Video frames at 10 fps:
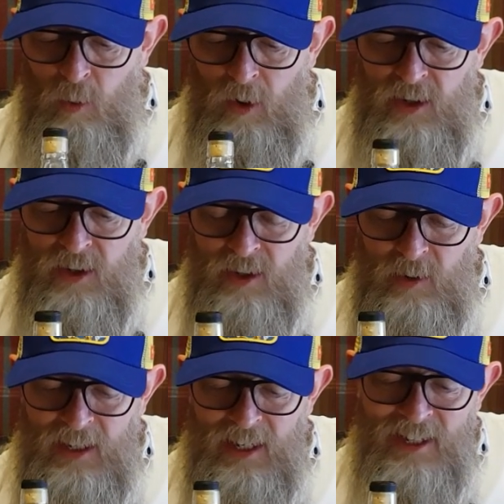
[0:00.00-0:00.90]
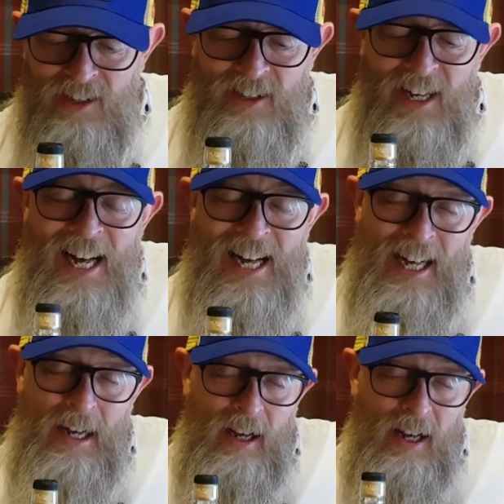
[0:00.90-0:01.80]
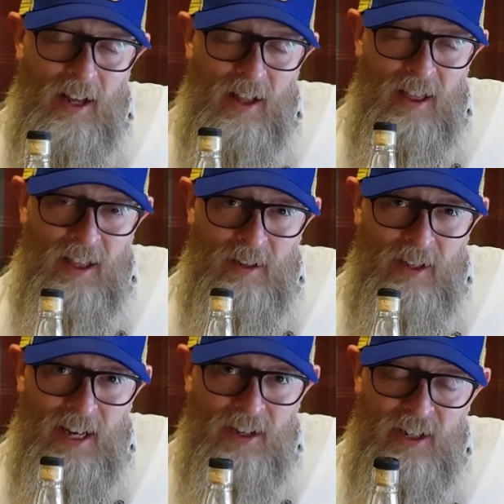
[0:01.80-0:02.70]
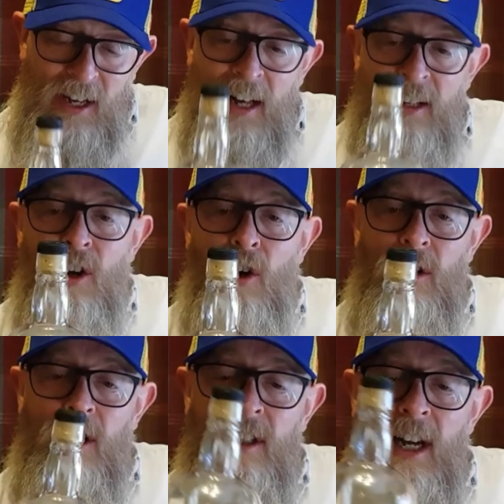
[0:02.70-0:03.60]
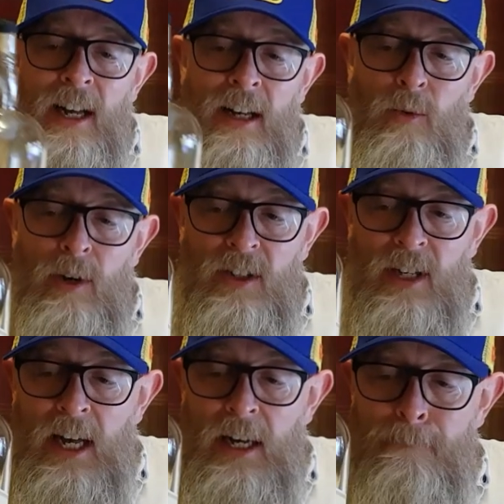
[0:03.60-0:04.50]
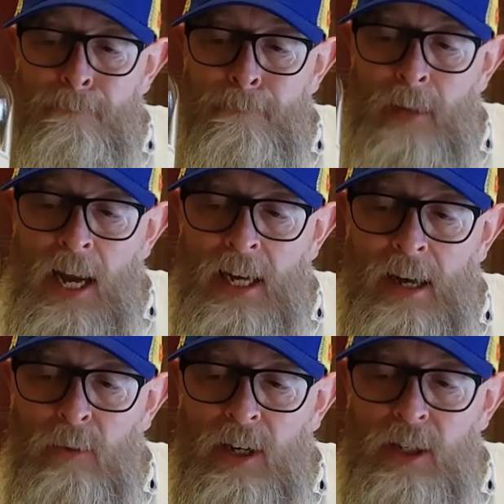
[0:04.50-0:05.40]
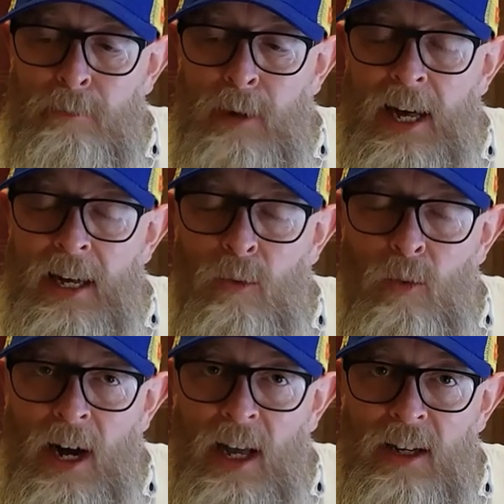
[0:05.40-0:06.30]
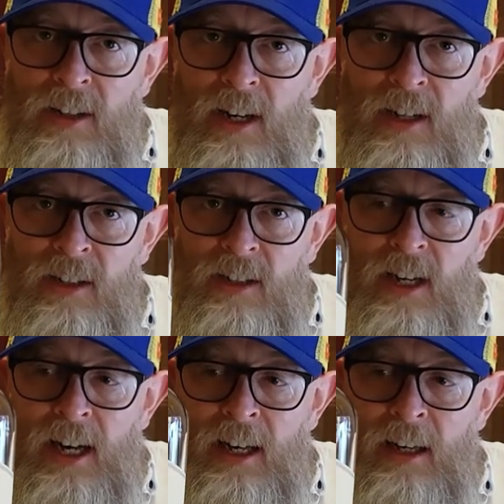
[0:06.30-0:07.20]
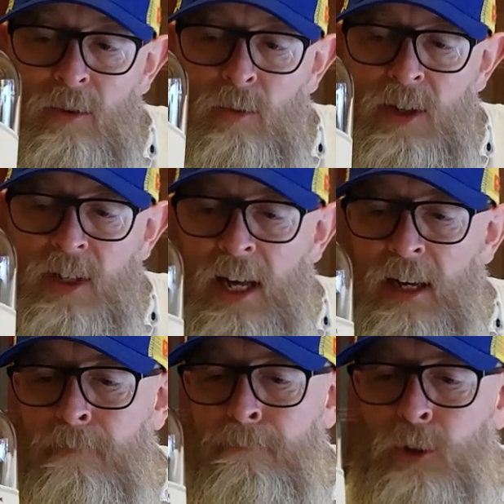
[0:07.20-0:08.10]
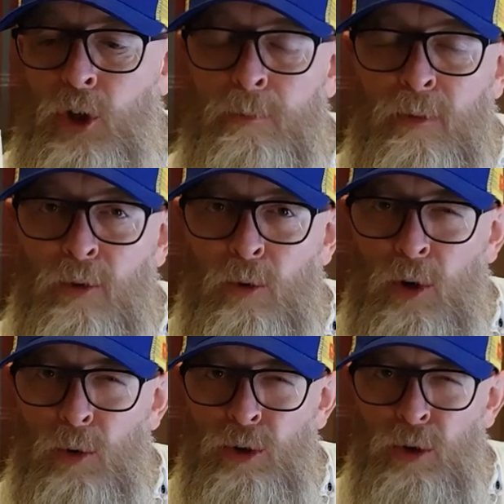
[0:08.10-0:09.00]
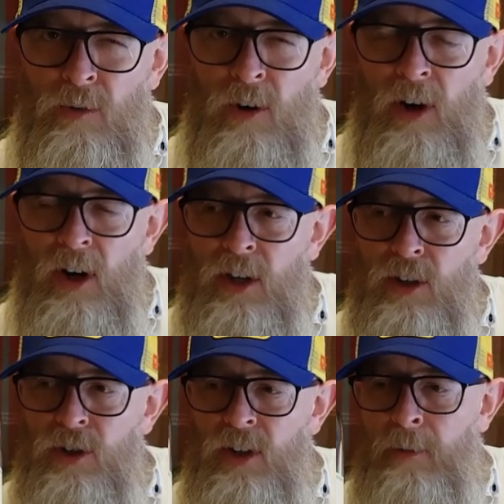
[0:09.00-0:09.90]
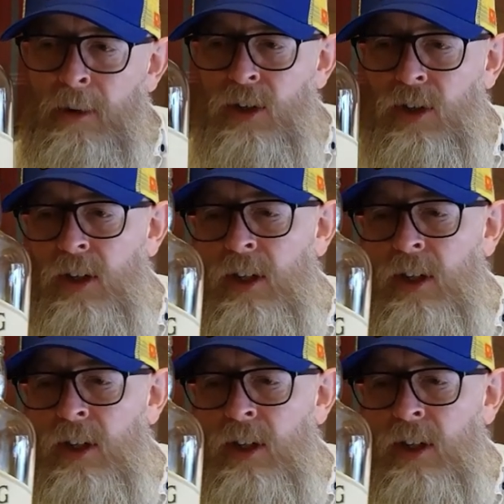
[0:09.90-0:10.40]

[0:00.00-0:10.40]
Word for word: say, what is the, this is Teeling, this is not Teeling whiskey. And I will explain why this isn't Teeling whiskey. Just before we go too far, and get too deep into